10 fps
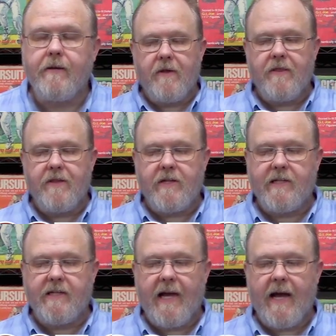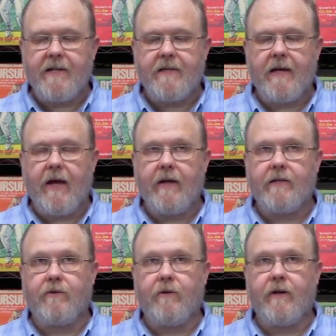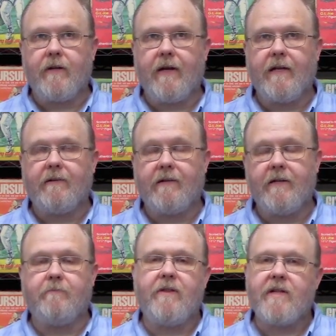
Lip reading: This set has taken